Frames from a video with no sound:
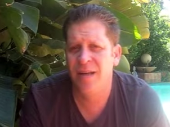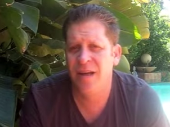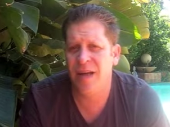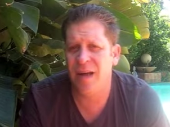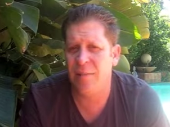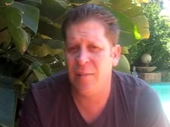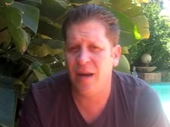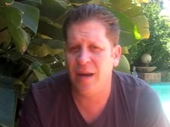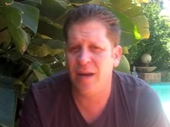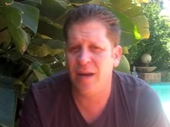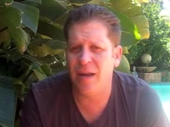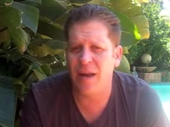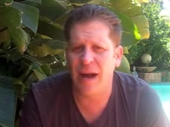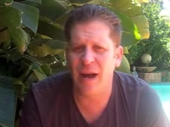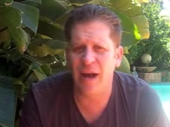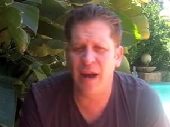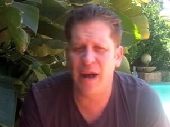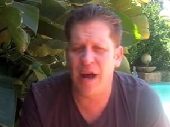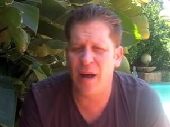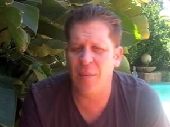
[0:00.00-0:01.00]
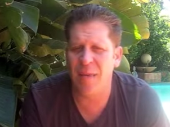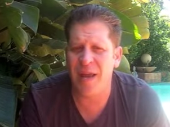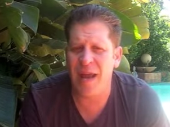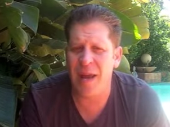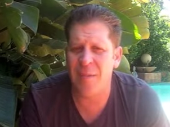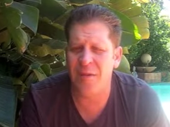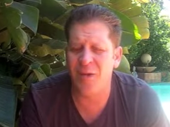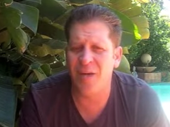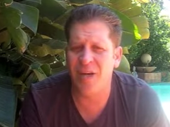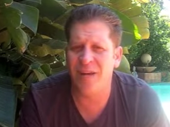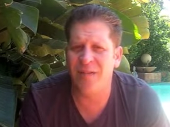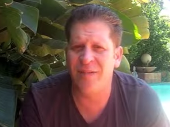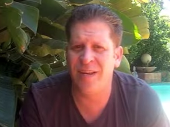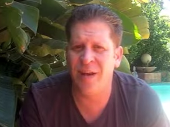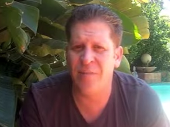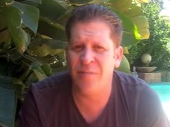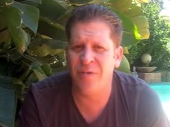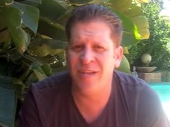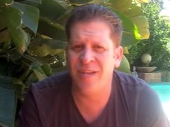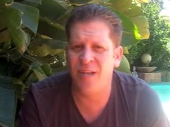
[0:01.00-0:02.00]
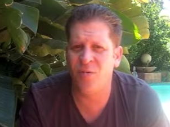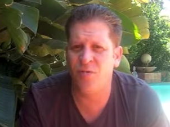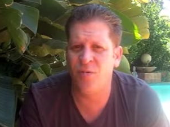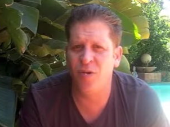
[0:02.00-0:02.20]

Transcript: and i will be happy to give 10%,